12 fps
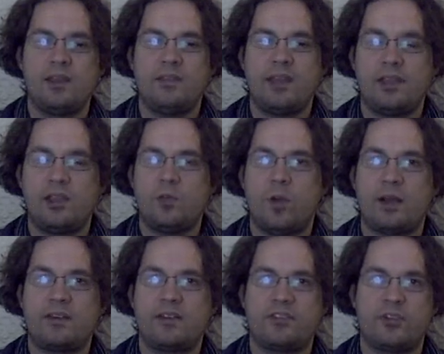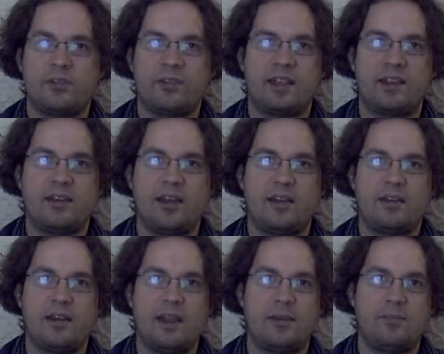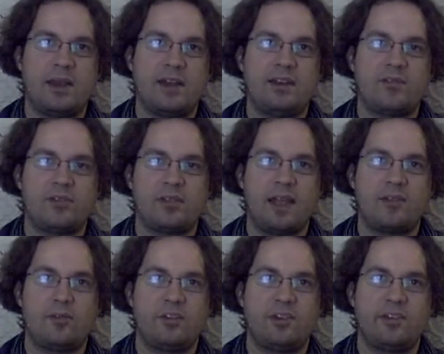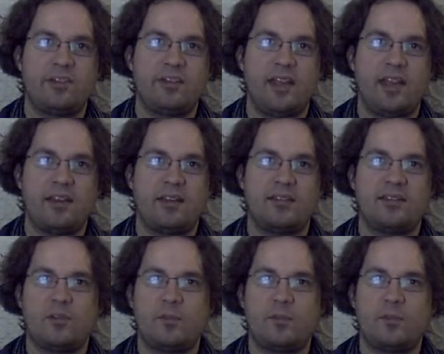that you want a certain thing done in many different languages, and they'll